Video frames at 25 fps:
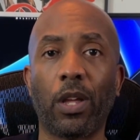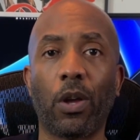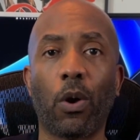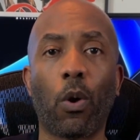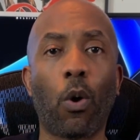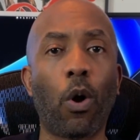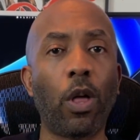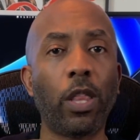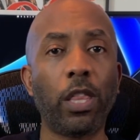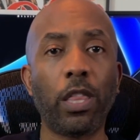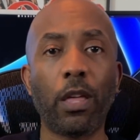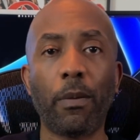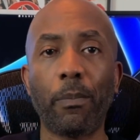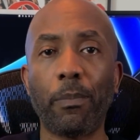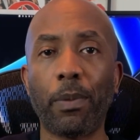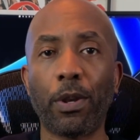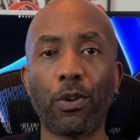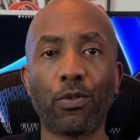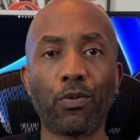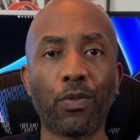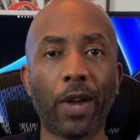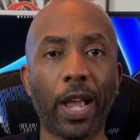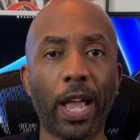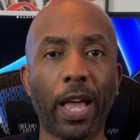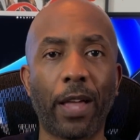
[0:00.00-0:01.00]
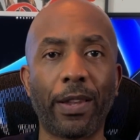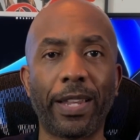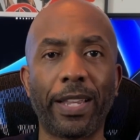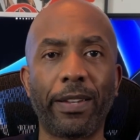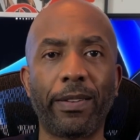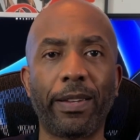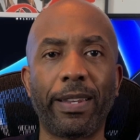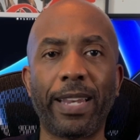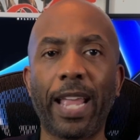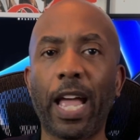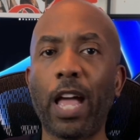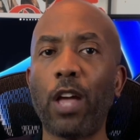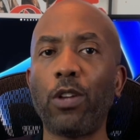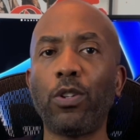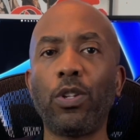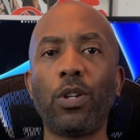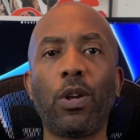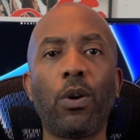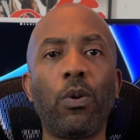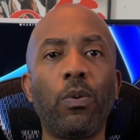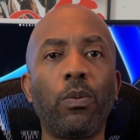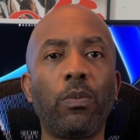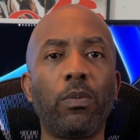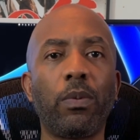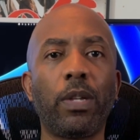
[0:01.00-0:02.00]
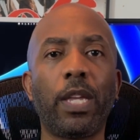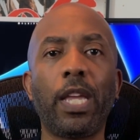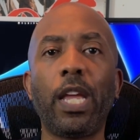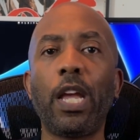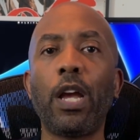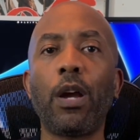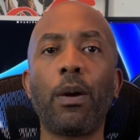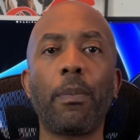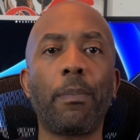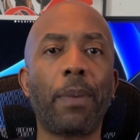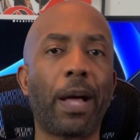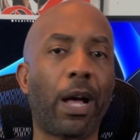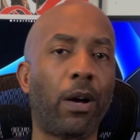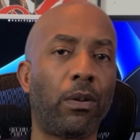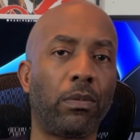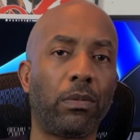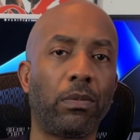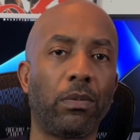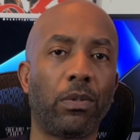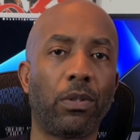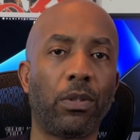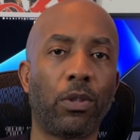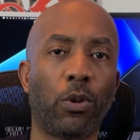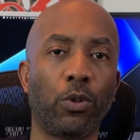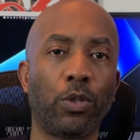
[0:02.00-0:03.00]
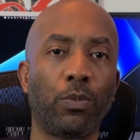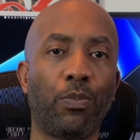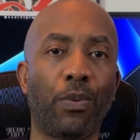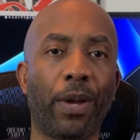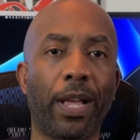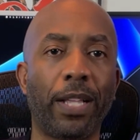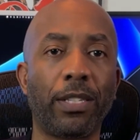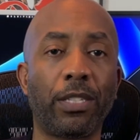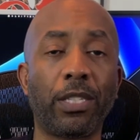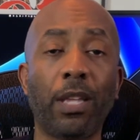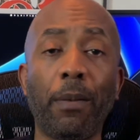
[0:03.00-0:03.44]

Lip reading: all of them have been around, and now you don't hear about those brands.